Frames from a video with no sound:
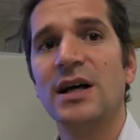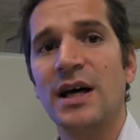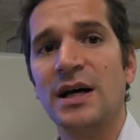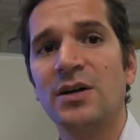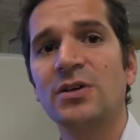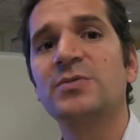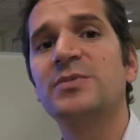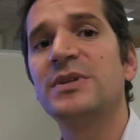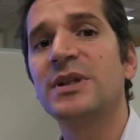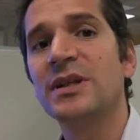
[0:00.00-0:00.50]

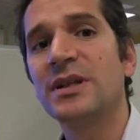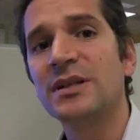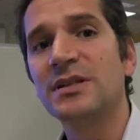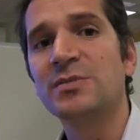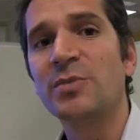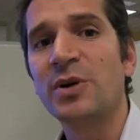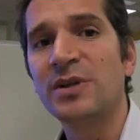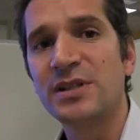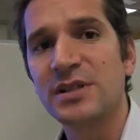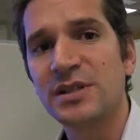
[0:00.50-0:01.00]
And obviously the
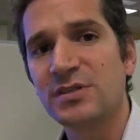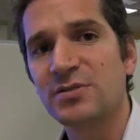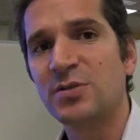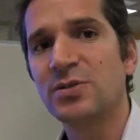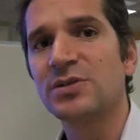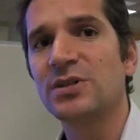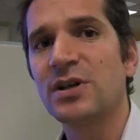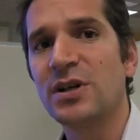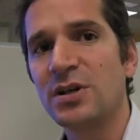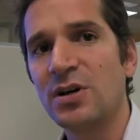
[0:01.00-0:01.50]
sponsors are
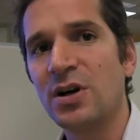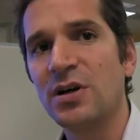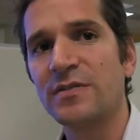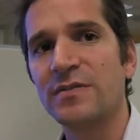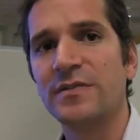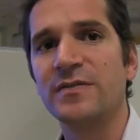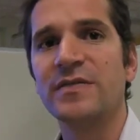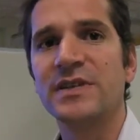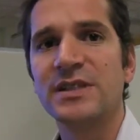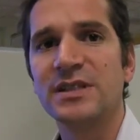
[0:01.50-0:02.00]
also going to
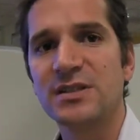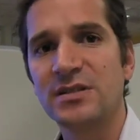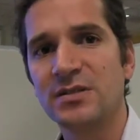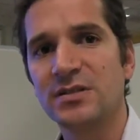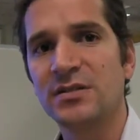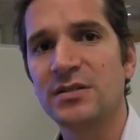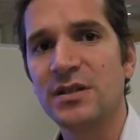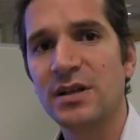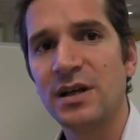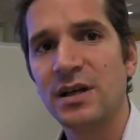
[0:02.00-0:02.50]
offer
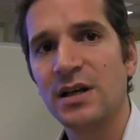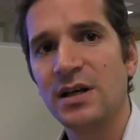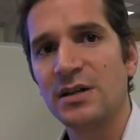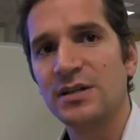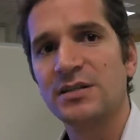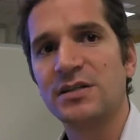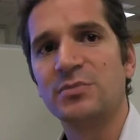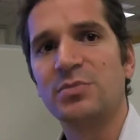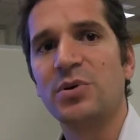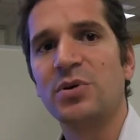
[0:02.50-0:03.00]
physical
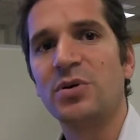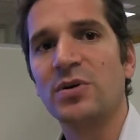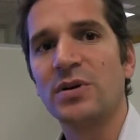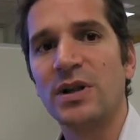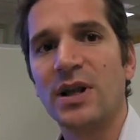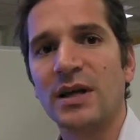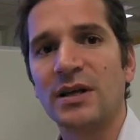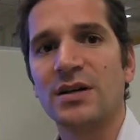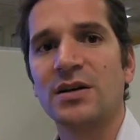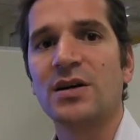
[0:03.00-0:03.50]
support,
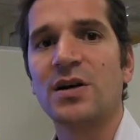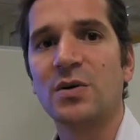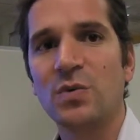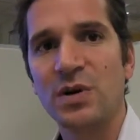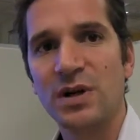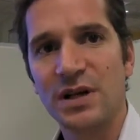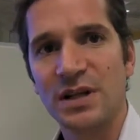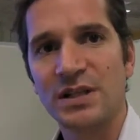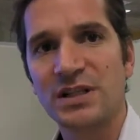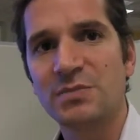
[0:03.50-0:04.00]
like a
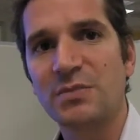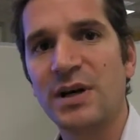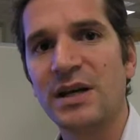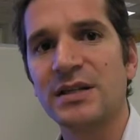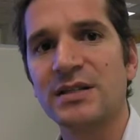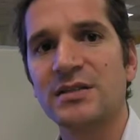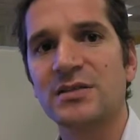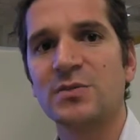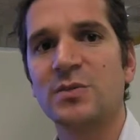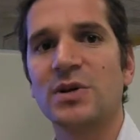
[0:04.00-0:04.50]
co-working
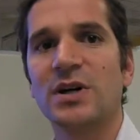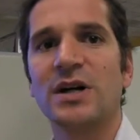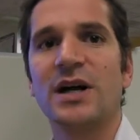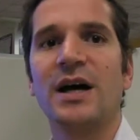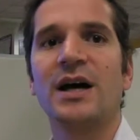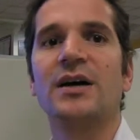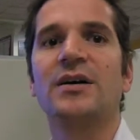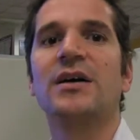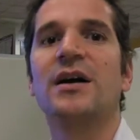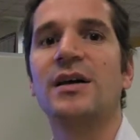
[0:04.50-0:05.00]
space to work
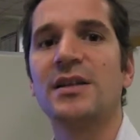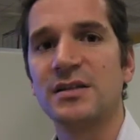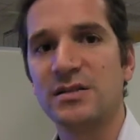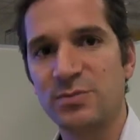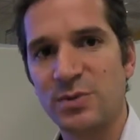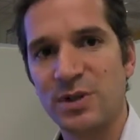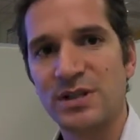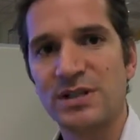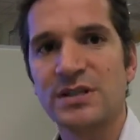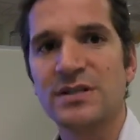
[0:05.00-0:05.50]
out,
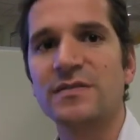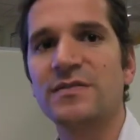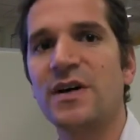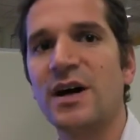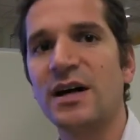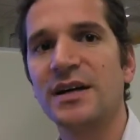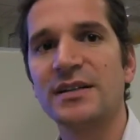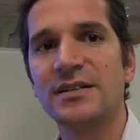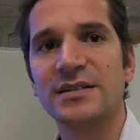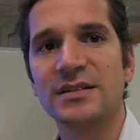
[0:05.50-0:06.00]
as well as
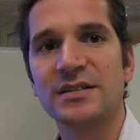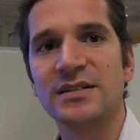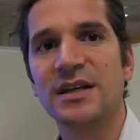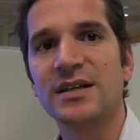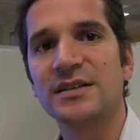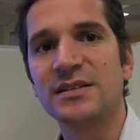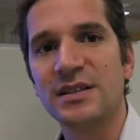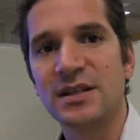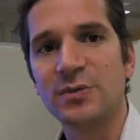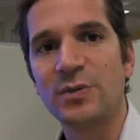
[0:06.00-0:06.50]
advice and
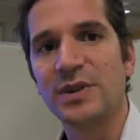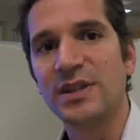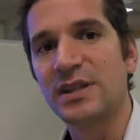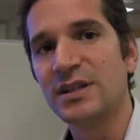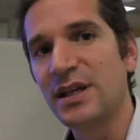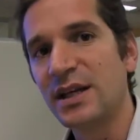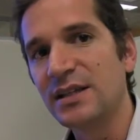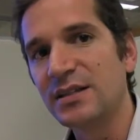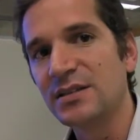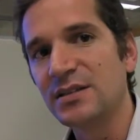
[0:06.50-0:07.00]
testing with the
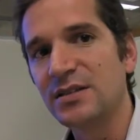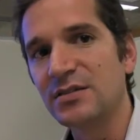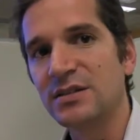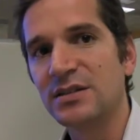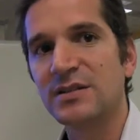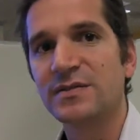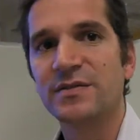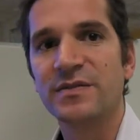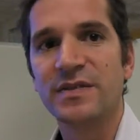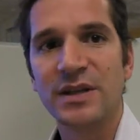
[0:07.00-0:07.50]
data
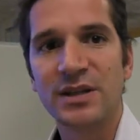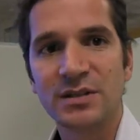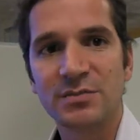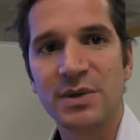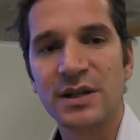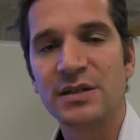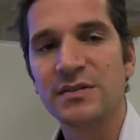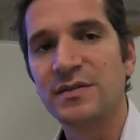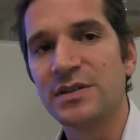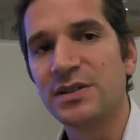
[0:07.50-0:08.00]
and the field benefits.